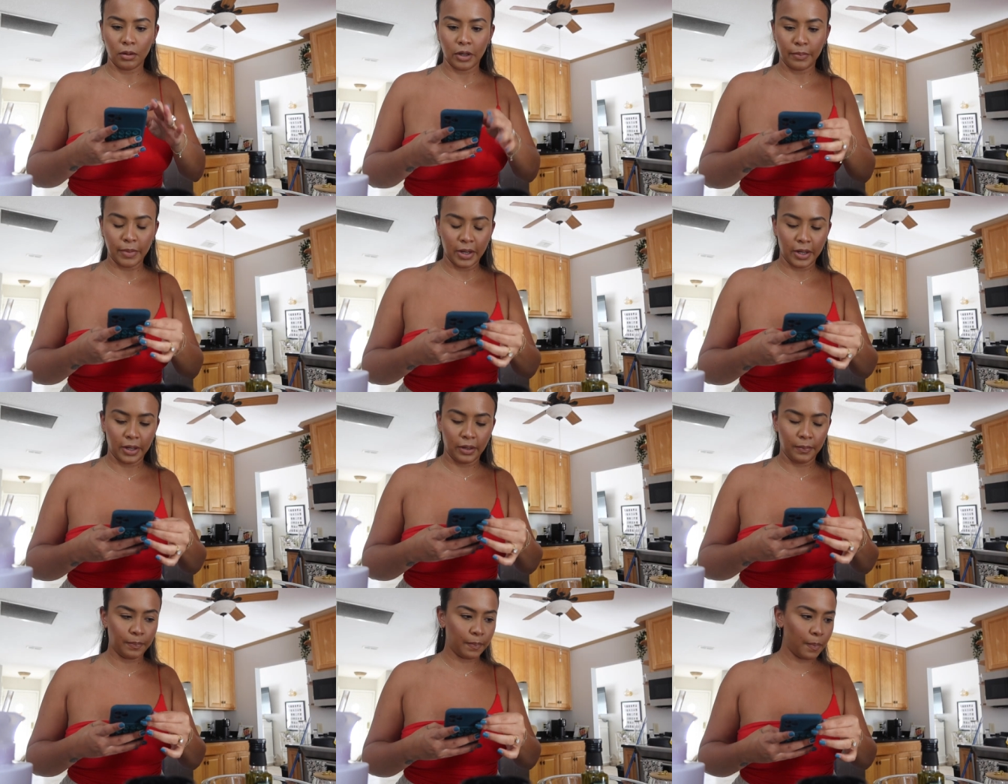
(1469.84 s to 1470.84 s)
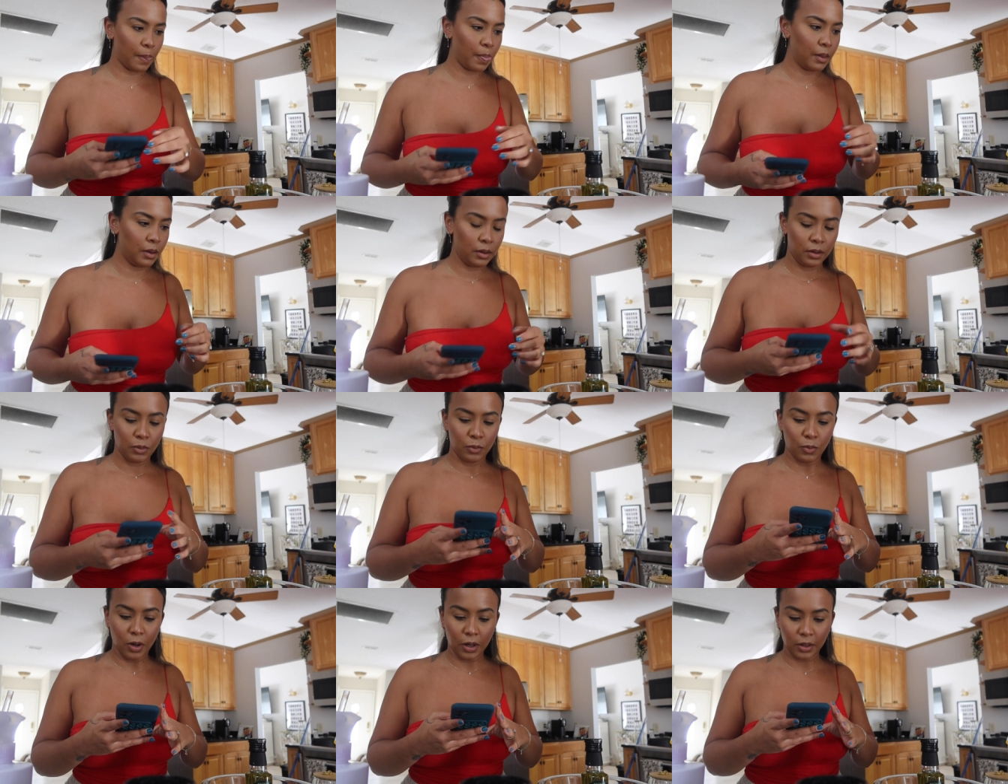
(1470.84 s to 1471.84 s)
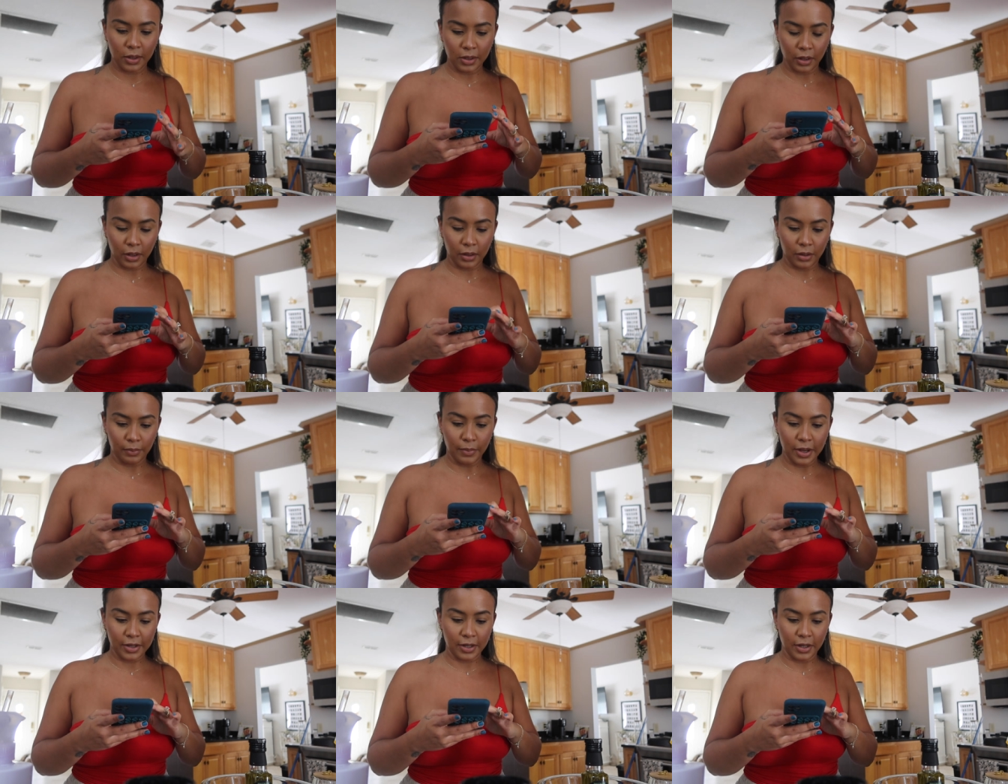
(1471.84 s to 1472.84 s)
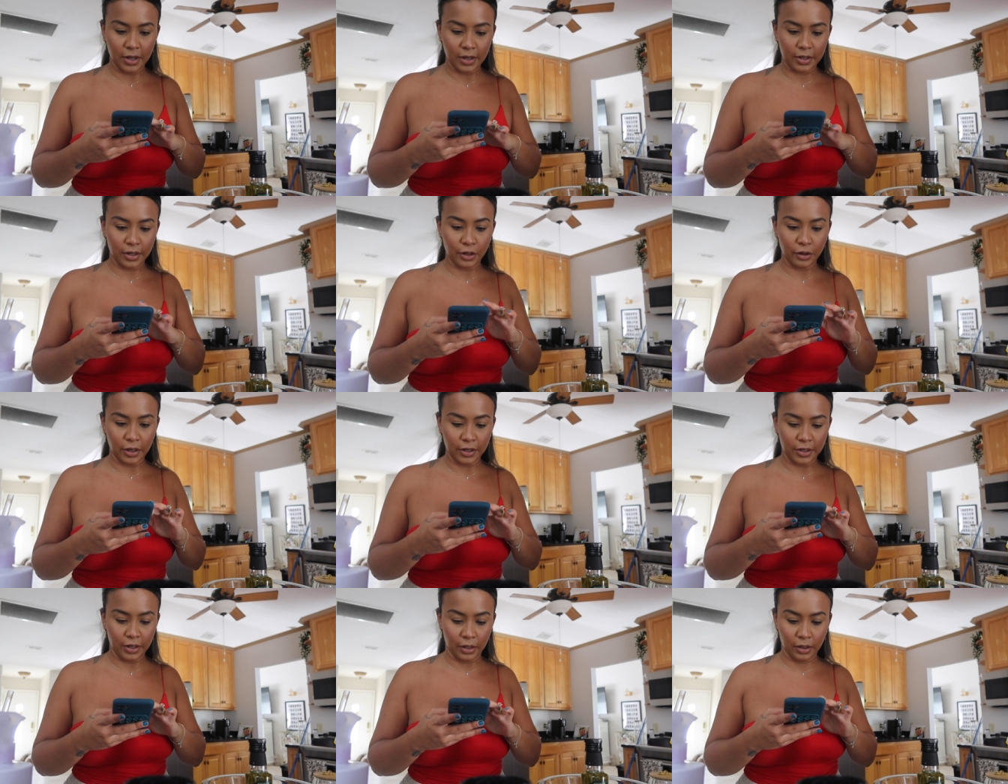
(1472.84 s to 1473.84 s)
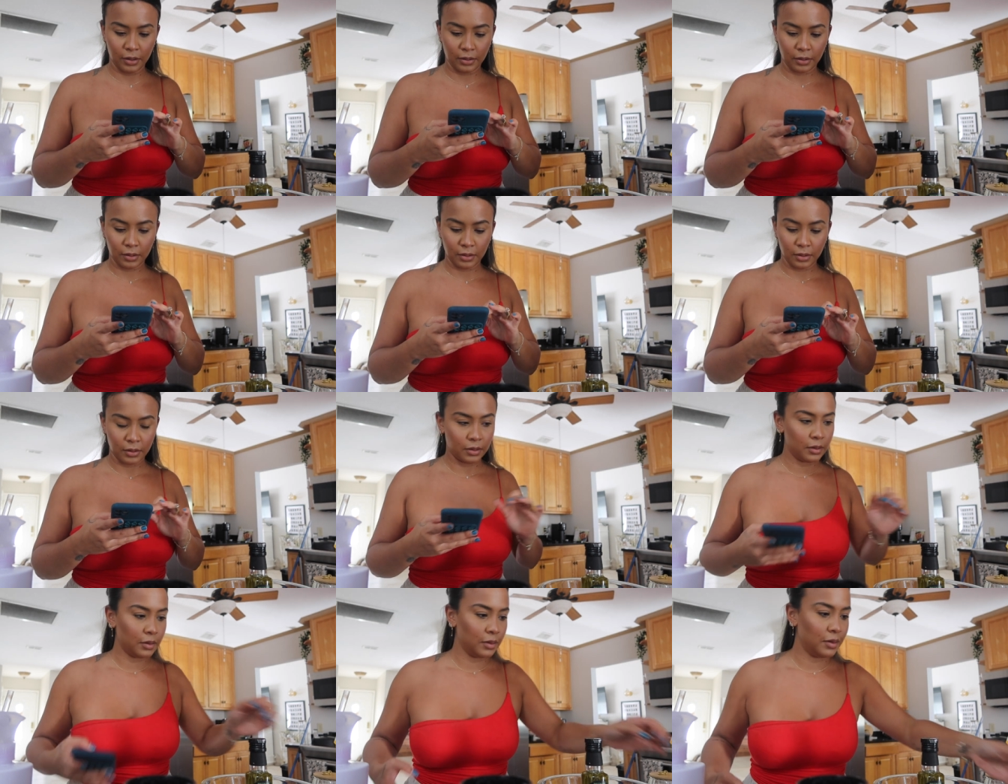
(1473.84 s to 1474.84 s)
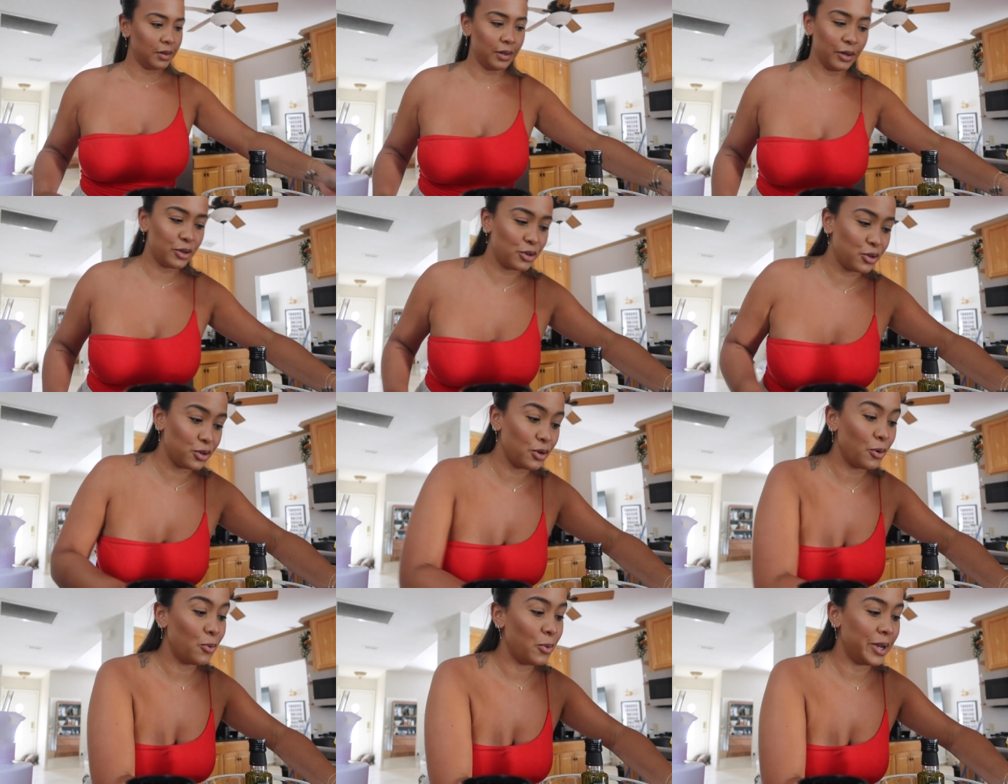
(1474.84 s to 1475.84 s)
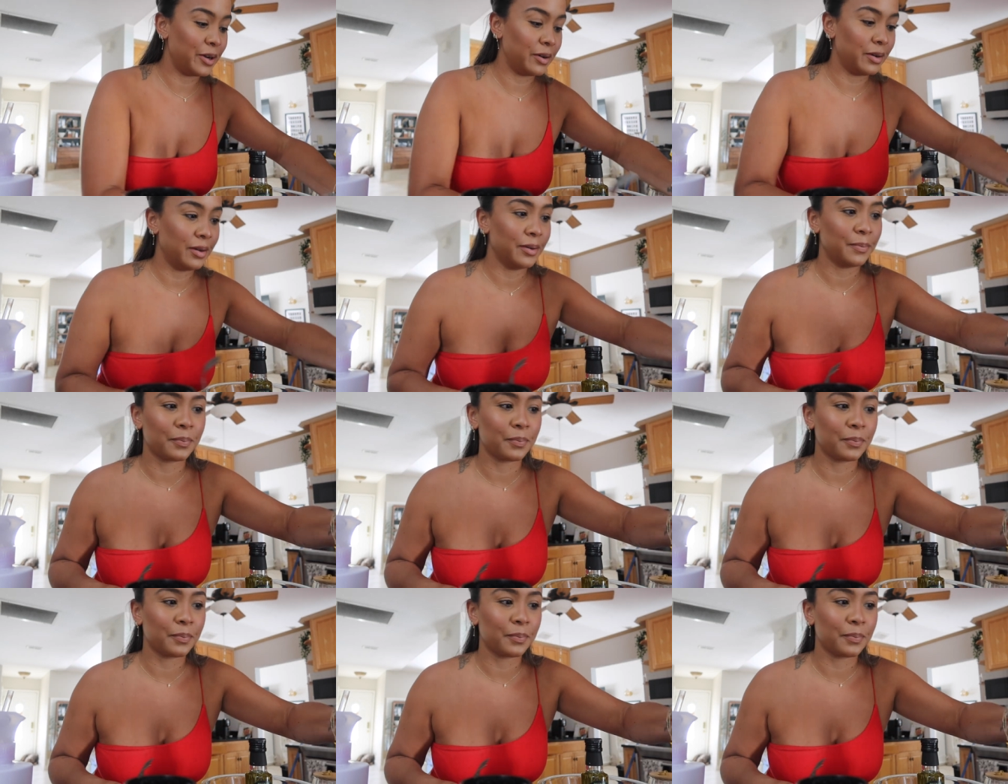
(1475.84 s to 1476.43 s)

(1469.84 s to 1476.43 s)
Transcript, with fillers: Okay, my water is looking all musty, dusty, crusty. It looks so weird.